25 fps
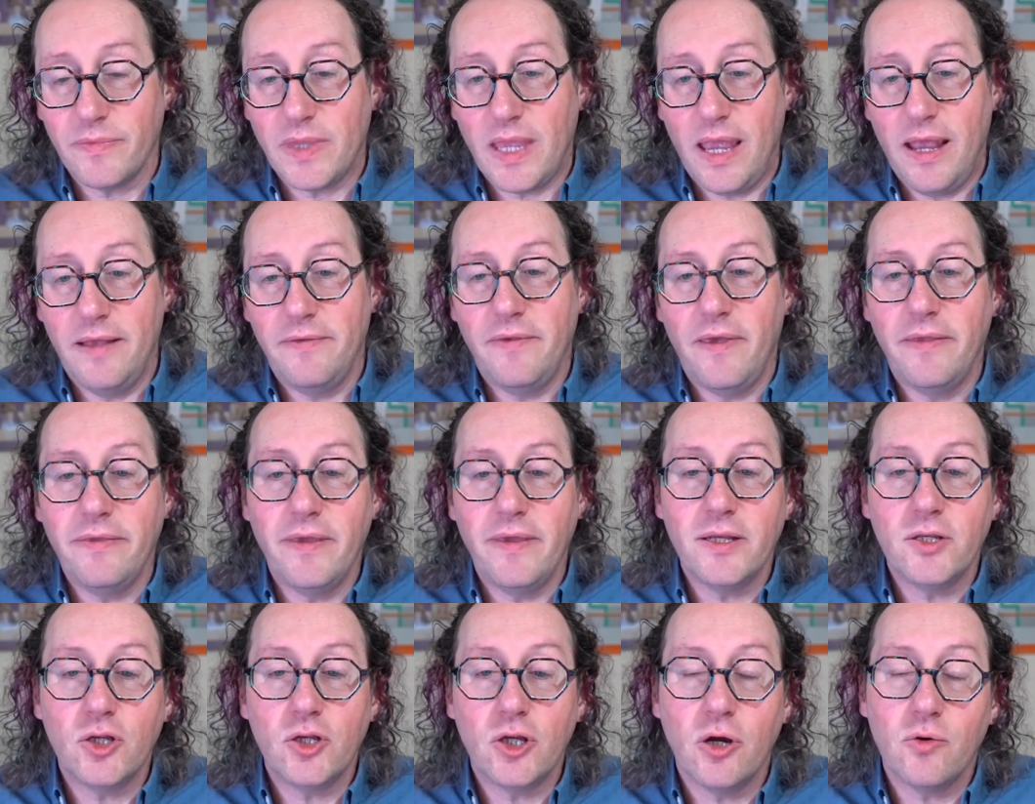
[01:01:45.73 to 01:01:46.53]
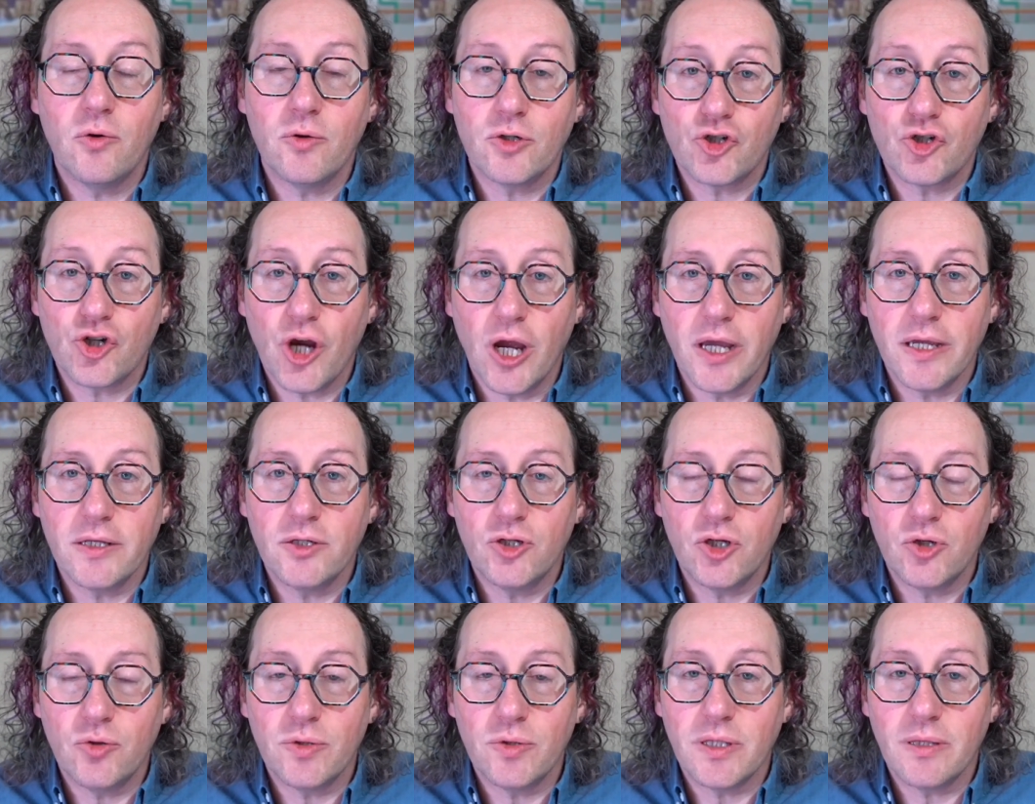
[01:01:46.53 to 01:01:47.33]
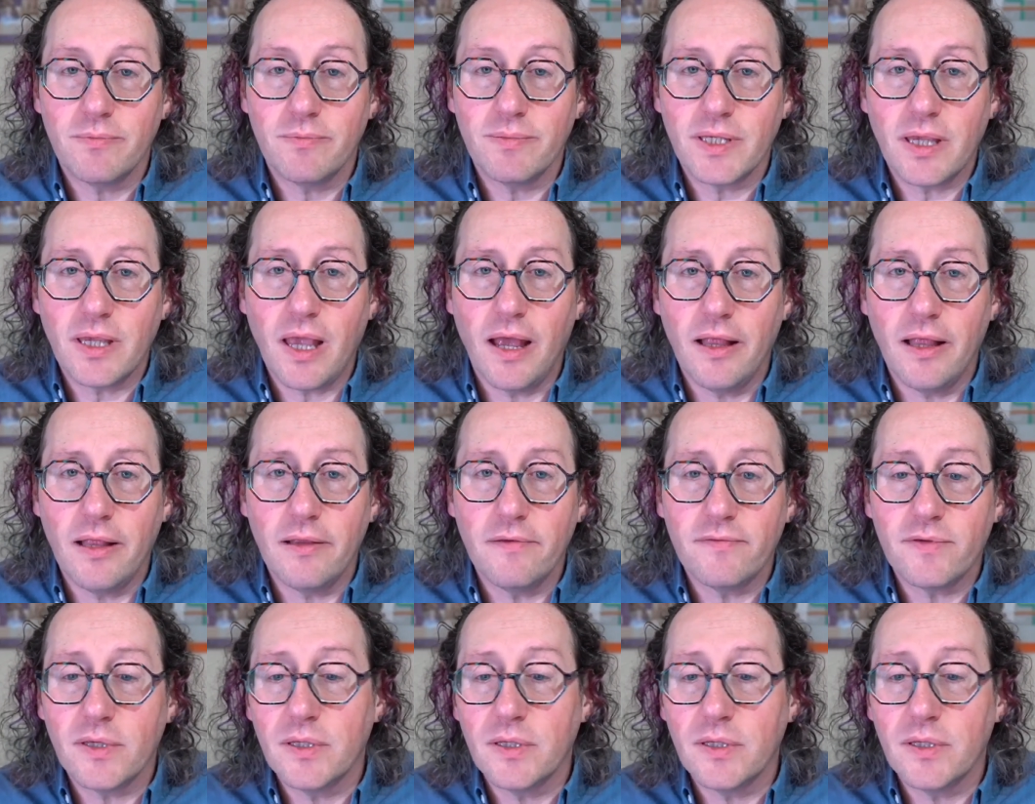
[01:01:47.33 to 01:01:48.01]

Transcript: And then they'd go and try and do it themselves,